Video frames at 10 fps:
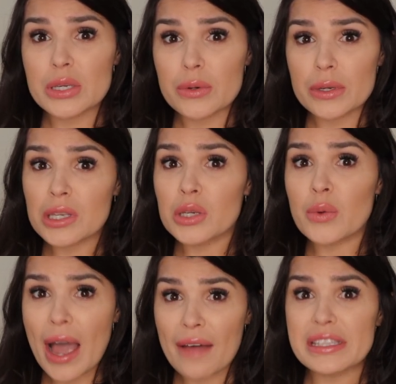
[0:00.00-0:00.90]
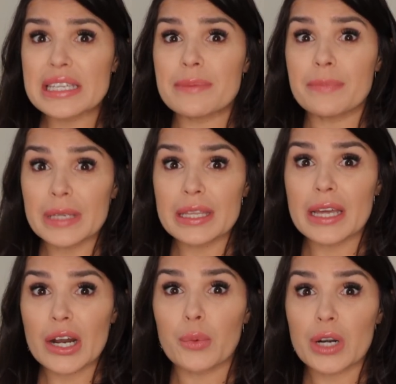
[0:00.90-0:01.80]
you have to be
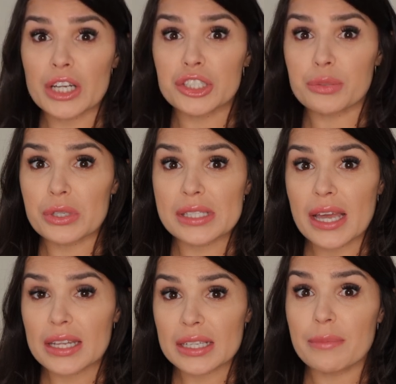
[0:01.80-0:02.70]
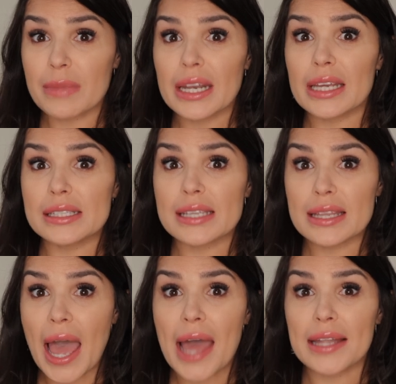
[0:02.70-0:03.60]
there 100% committed to
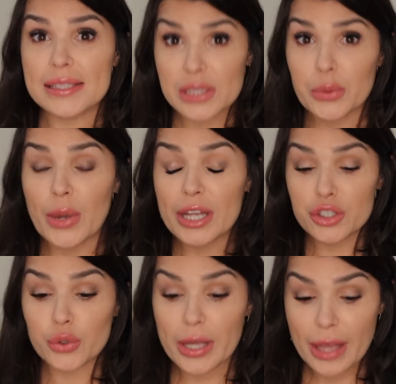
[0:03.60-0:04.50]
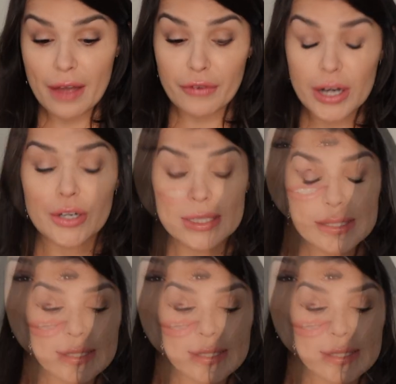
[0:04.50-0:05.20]
that to enjoy that fragrance.